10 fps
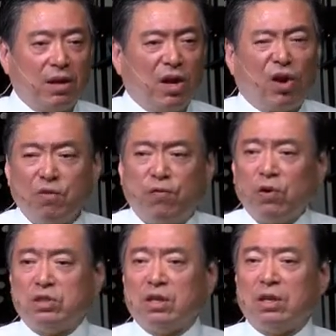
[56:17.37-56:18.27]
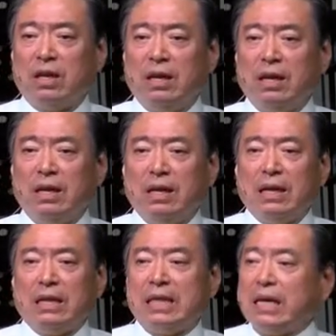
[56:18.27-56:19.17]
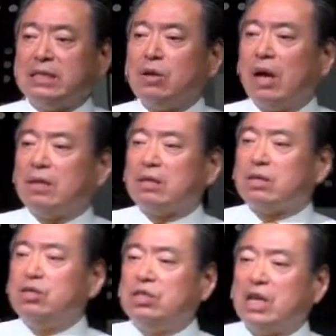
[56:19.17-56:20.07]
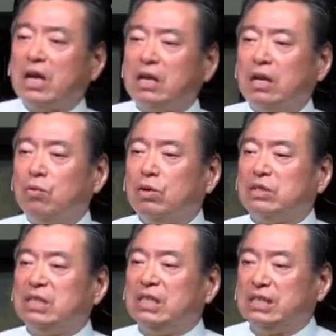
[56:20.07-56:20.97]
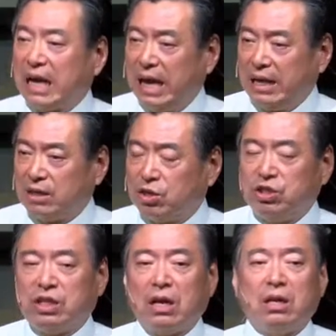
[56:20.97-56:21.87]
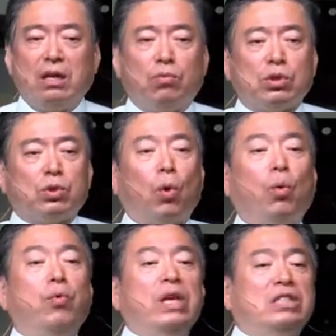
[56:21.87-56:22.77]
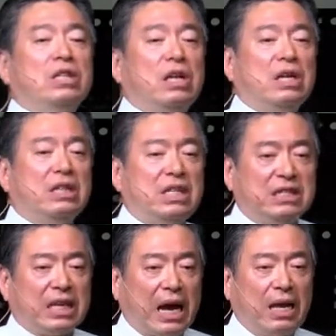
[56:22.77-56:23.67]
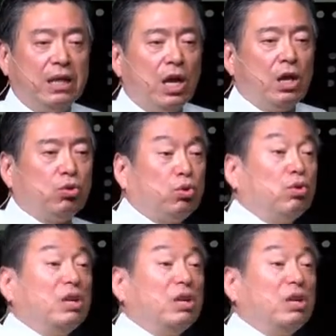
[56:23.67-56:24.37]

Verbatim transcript: Unfortunately, that's not Christianity was designed. Christianity was originally designed to